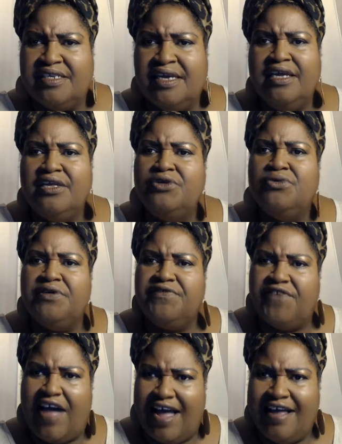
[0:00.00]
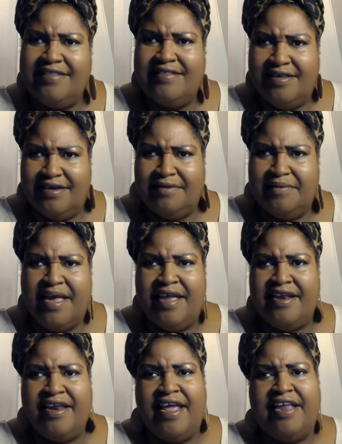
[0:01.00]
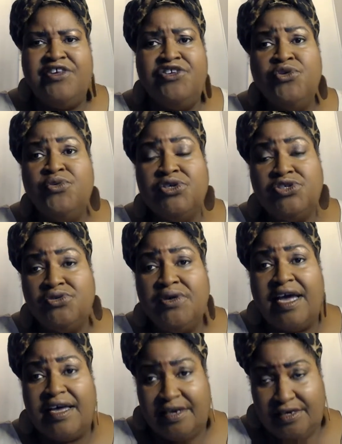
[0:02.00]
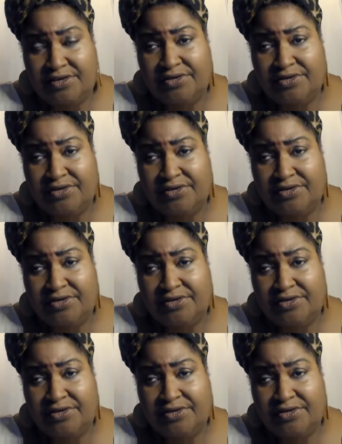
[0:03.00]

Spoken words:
you would find them and do what you got to do.